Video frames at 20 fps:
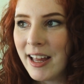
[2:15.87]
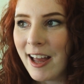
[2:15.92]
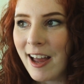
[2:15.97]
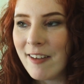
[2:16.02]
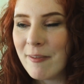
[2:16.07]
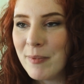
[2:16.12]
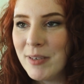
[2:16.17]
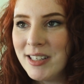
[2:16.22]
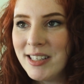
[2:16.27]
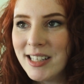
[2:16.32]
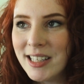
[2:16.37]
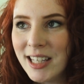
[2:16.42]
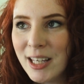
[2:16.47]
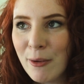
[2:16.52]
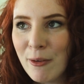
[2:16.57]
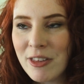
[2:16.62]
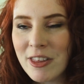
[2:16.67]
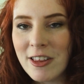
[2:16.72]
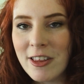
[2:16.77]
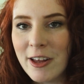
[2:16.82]
I've been dealing
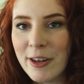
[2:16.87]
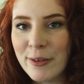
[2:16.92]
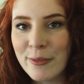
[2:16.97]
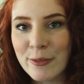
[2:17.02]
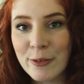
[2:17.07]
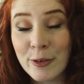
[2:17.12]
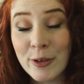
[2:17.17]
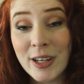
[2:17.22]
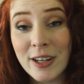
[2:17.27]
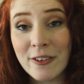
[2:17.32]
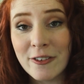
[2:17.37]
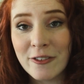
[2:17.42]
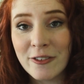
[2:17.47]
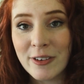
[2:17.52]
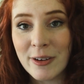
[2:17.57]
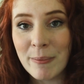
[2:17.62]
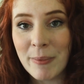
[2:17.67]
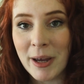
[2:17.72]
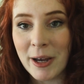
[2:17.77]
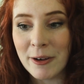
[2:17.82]
with a lot of grief
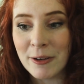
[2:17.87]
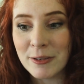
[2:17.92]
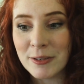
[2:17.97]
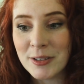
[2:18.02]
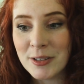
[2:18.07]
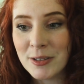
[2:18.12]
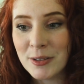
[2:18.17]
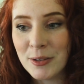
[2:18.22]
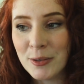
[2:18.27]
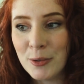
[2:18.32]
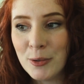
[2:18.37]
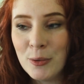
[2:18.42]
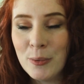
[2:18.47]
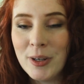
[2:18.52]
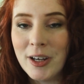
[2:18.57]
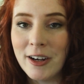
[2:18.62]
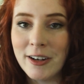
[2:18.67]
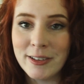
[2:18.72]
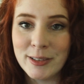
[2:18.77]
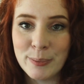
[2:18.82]
about who
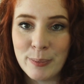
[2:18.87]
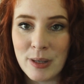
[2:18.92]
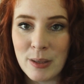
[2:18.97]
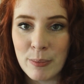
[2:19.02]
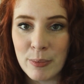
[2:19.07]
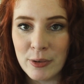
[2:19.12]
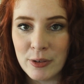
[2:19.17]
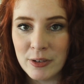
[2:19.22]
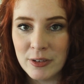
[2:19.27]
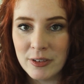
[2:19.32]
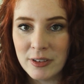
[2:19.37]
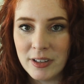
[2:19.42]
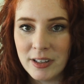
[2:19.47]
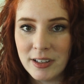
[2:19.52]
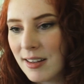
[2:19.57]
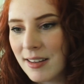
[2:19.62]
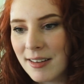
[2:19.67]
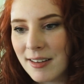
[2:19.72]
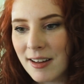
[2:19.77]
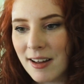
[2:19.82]
we are as people.
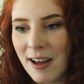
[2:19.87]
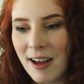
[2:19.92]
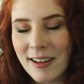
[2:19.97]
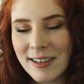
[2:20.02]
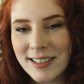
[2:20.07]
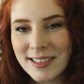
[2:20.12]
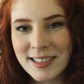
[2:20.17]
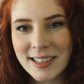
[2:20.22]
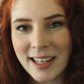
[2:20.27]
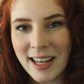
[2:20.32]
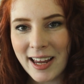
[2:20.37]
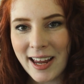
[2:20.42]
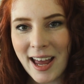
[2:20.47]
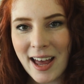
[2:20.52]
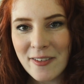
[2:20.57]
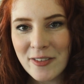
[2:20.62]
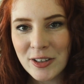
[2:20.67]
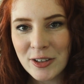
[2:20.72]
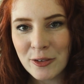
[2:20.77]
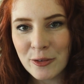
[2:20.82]
Honestly, I
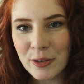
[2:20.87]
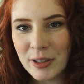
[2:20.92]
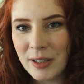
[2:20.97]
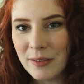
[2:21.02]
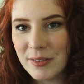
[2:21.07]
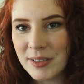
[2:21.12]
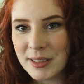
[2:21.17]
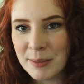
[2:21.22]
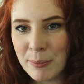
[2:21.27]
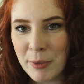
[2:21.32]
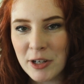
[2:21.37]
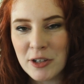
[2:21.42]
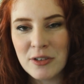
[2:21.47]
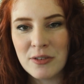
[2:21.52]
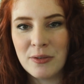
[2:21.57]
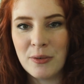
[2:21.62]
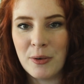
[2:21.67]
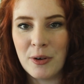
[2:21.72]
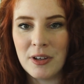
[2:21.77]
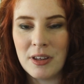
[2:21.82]
haven't grieved as much
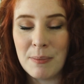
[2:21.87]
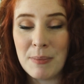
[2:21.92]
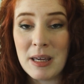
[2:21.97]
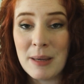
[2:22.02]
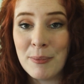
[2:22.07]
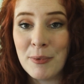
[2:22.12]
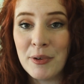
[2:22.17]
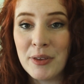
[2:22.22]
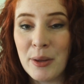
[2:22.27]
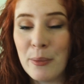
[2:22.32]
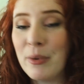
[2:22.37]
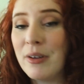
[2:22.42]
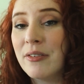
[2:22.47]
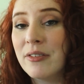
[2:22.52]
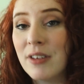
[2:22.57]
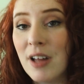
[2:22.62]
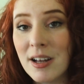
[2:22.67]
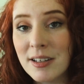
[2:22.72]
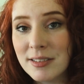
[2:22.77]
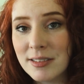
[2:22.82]
for the people that we've
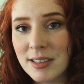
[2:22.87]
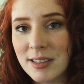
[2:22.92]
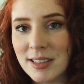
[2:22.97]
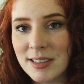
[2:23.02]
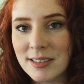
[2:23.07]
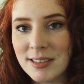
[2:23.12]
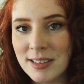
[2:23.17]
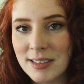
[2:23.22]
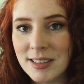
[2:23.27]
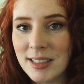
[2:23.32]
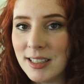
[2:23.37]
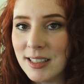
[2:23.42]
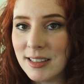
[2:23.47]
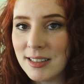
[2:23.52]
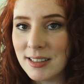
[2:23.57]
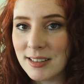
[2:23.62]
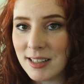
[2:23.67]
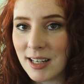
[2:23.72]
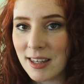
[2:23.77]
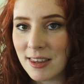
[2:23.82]
lost to this
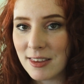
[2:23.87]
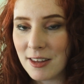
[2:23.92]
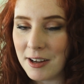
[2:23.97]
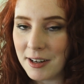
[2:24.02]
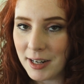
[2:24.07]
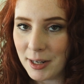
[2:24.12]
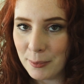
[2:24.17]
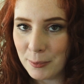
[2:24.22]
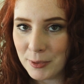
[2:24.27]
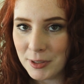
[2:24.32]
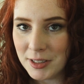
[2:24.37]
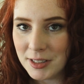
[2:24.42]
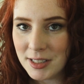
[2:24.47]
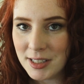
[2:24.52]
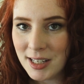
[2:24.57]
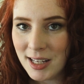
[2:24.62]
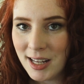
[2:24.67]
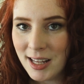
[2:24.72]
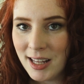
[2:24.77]
disease as I thought I would.